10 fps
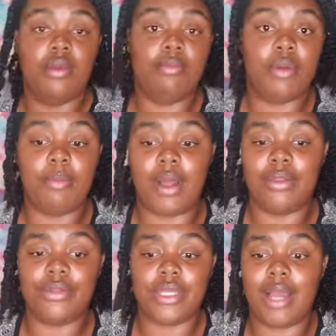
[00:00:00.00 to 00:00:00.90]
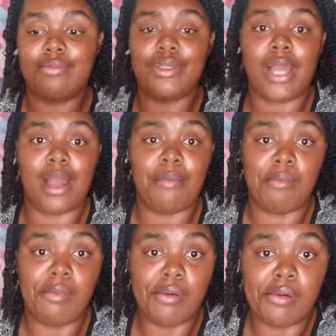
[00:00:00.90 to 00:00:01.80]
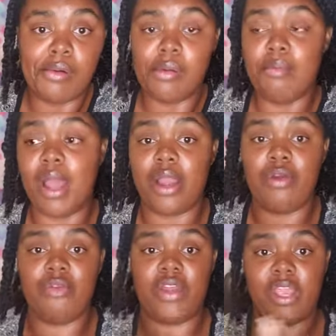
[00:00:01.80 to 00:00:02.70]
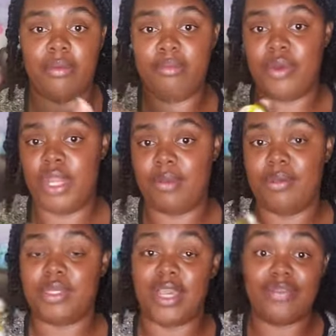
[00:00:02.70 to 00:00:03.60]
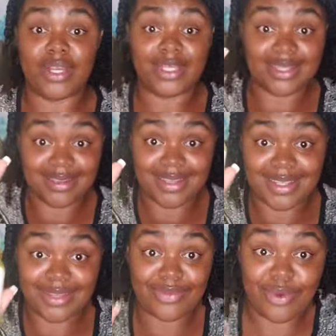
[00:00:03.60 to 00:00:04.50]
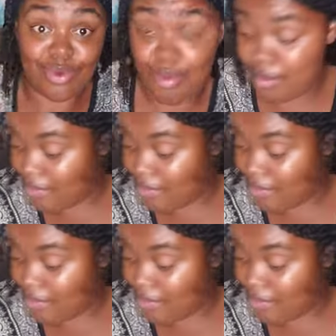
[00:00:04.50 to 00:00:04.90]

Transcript: Put my little top back on fam. Put him up safe, because this is full.